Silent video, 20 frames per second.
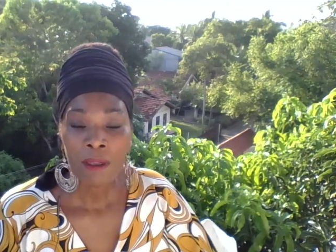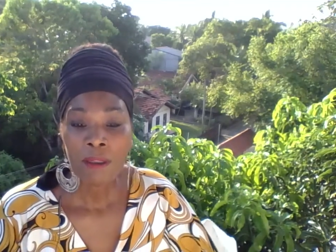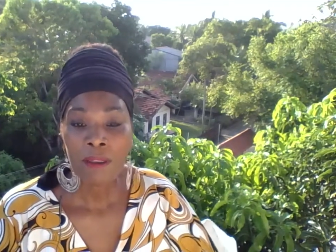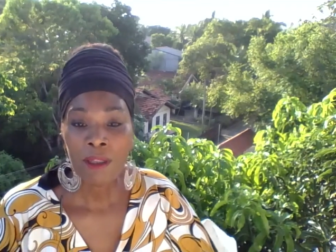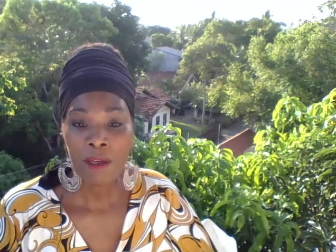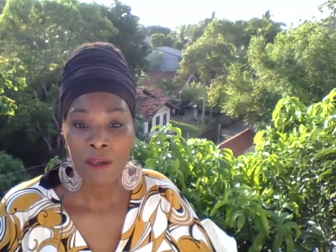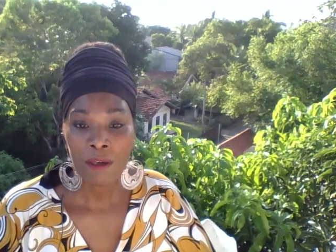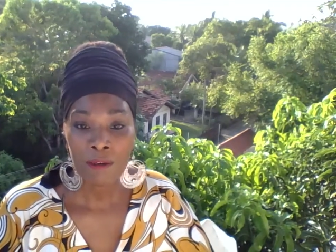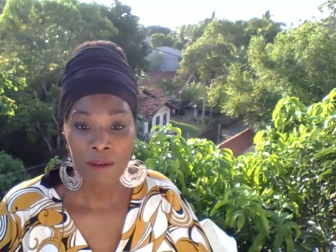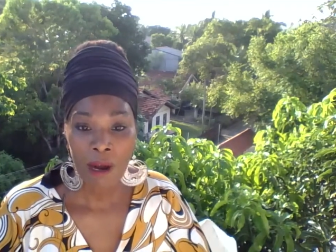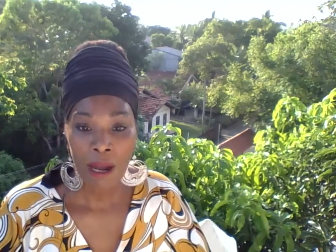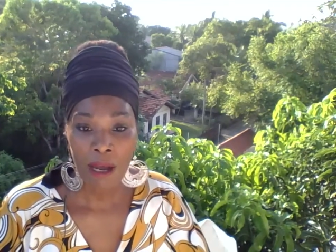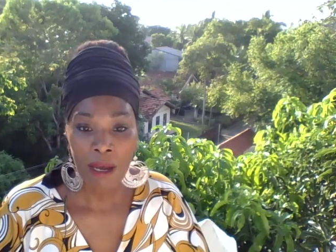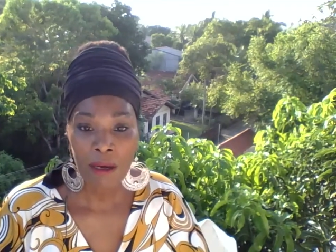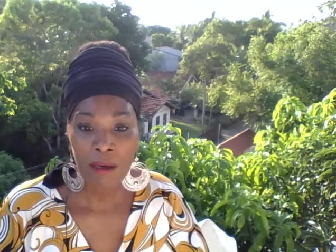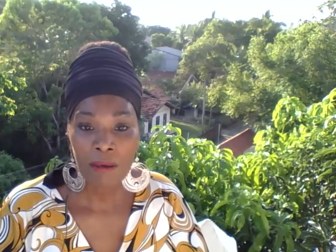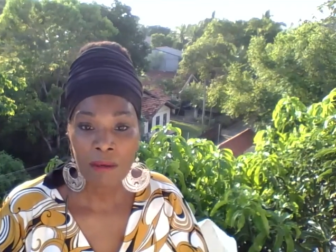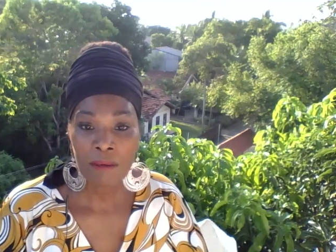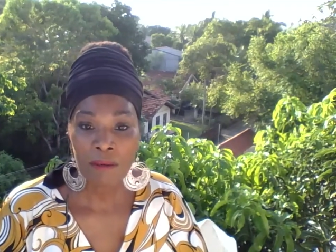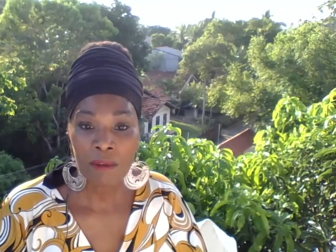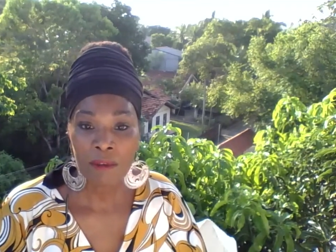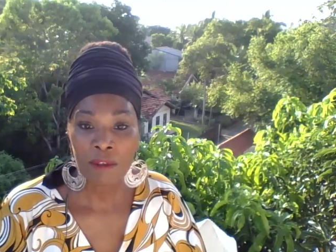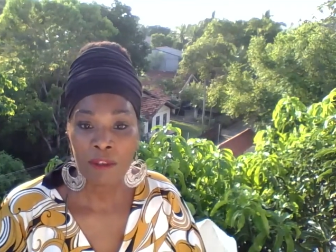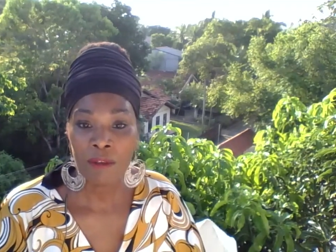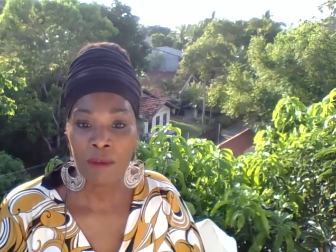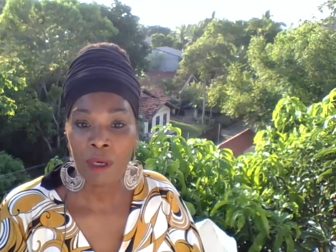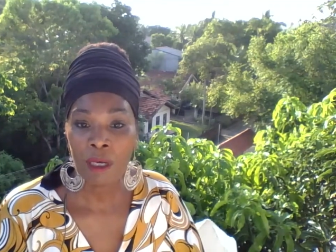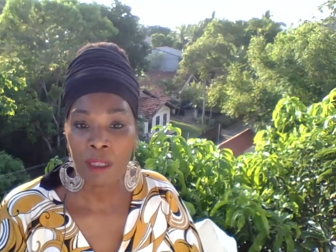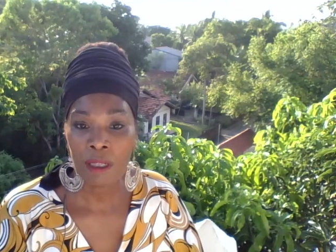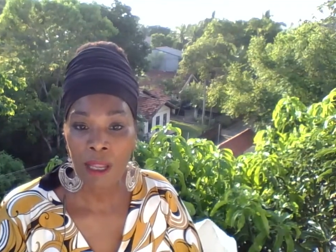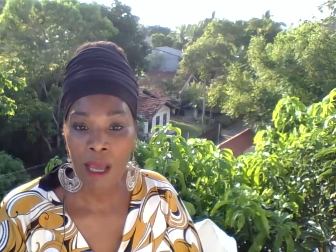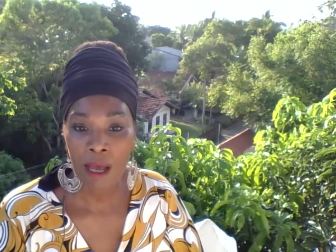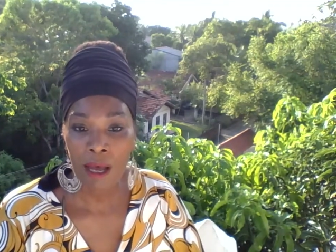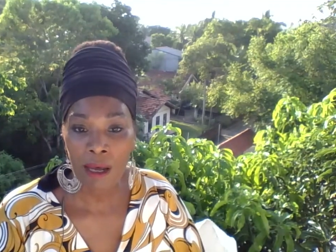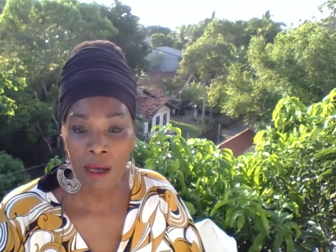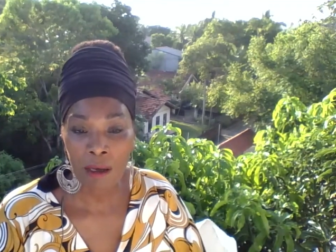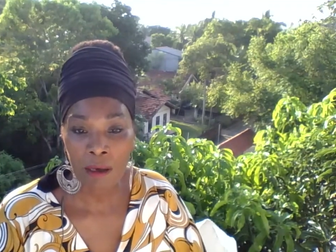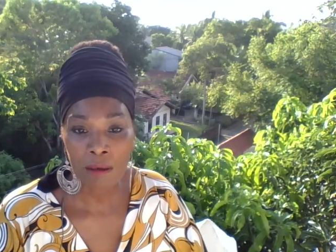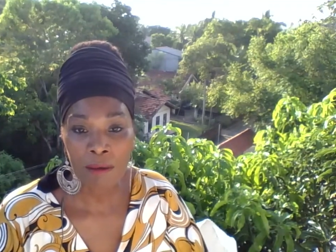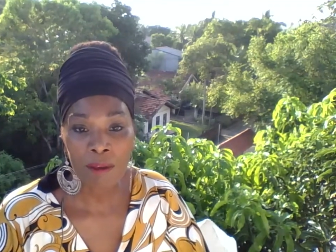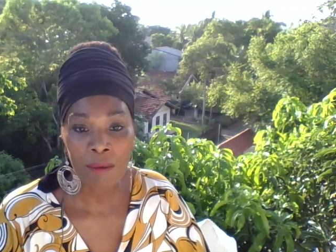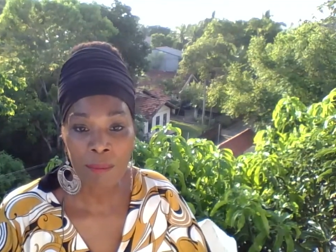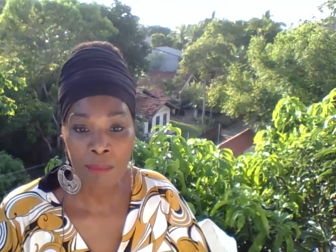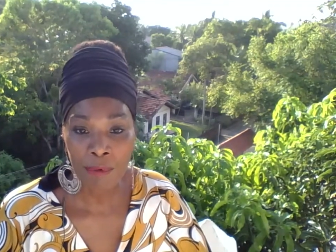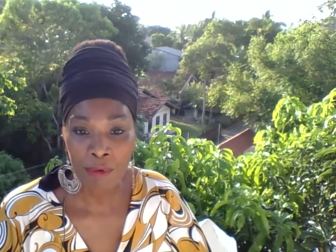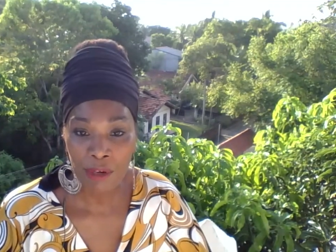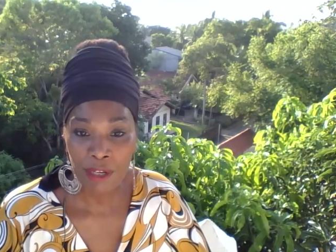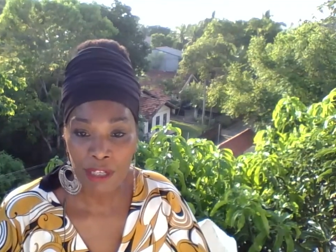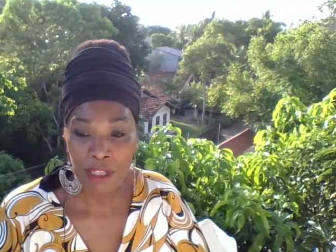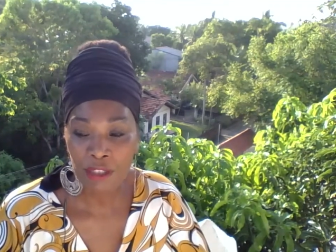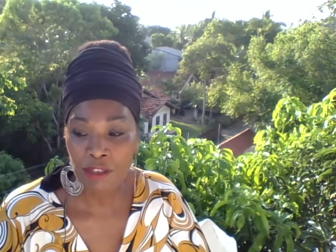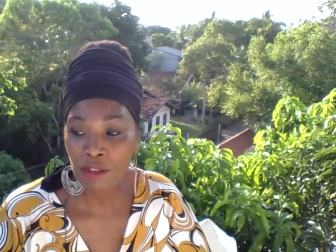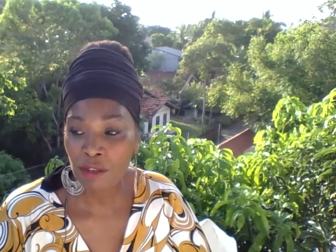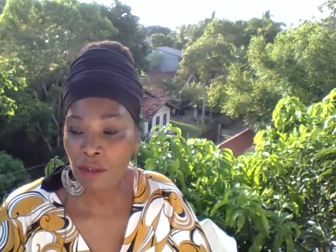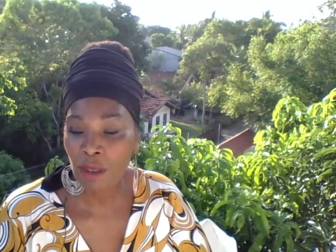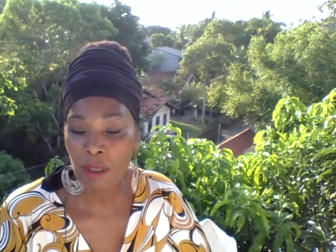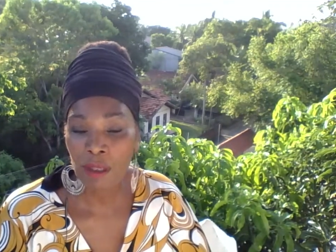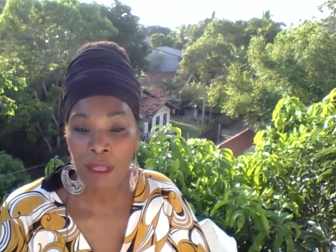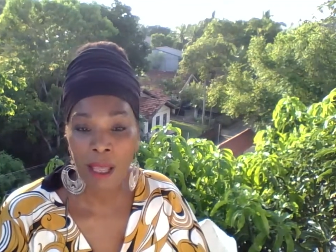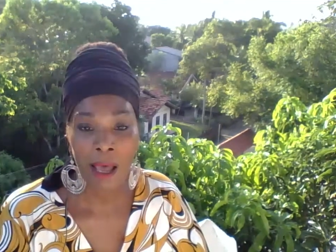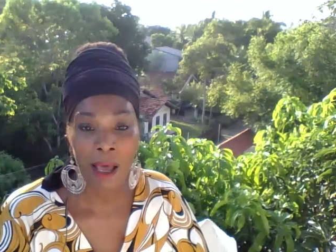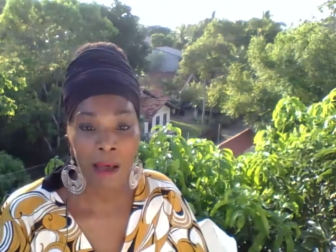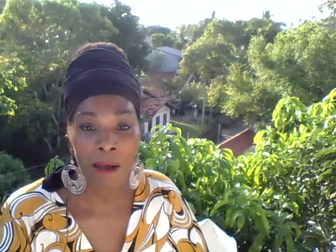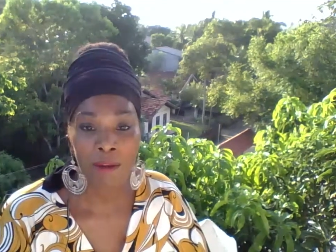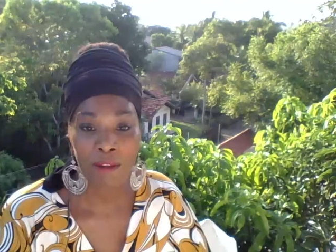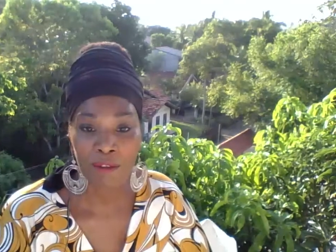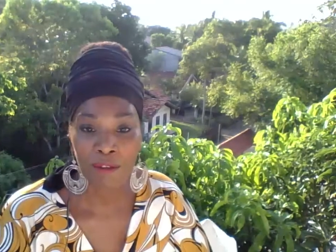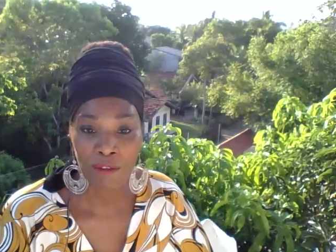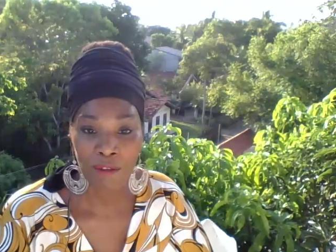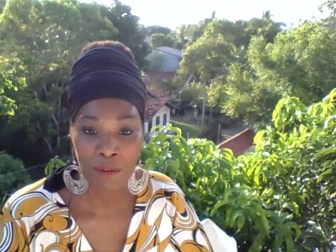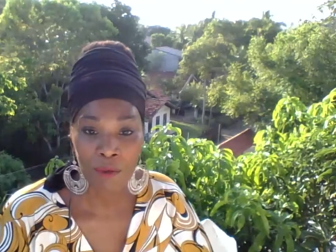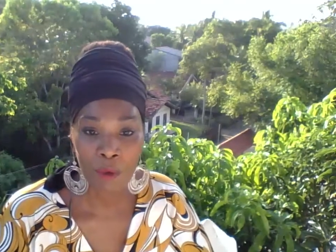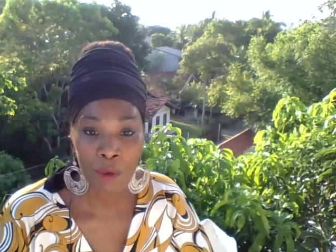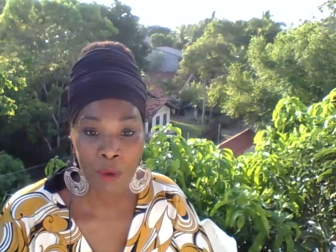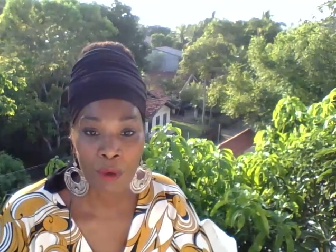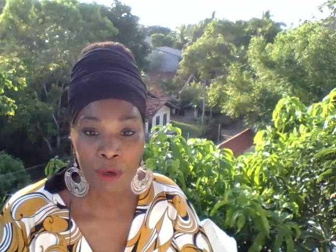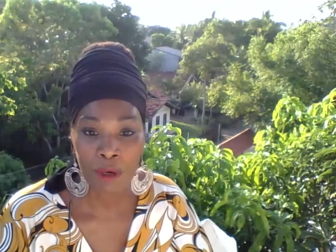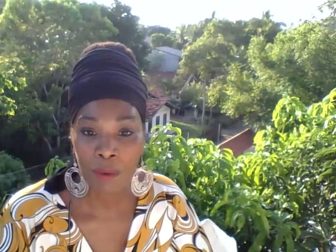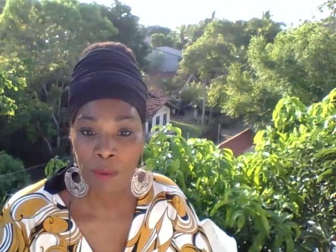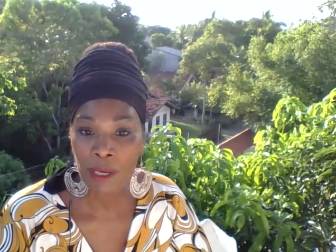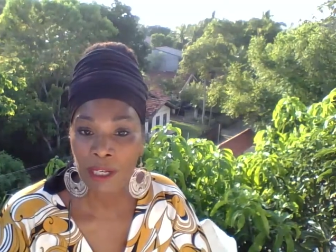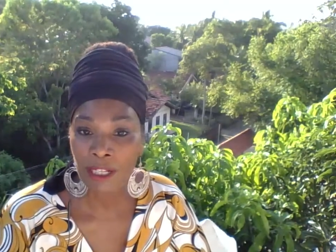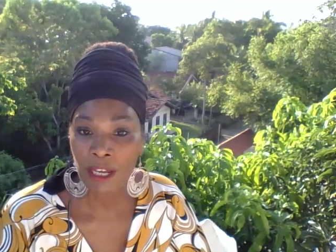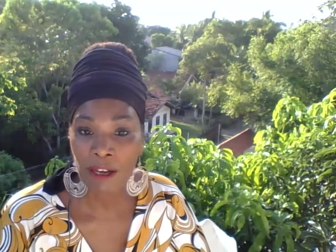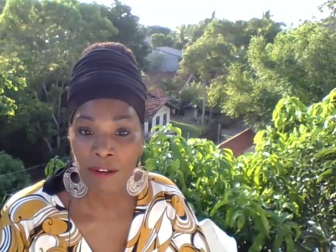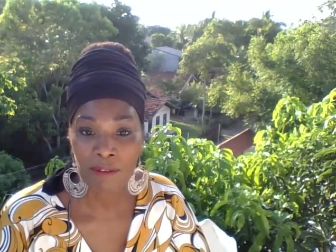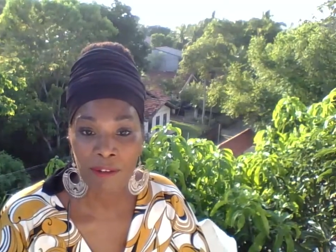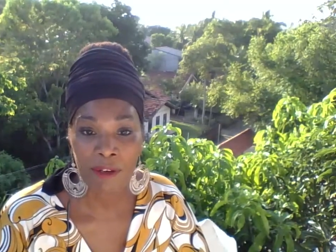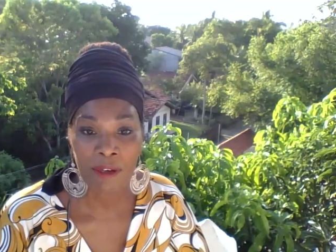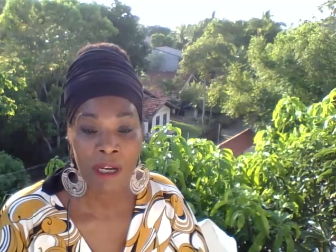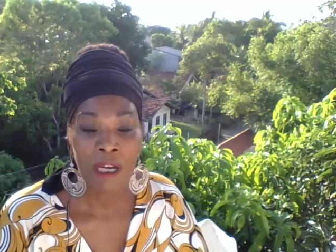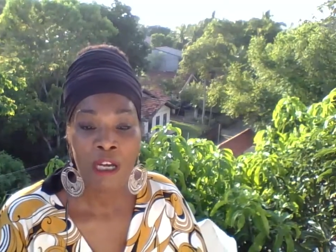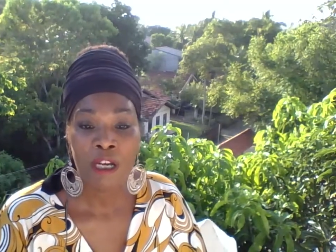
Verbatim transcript: the ground, you allow the bridge, you allow the floor, whatever,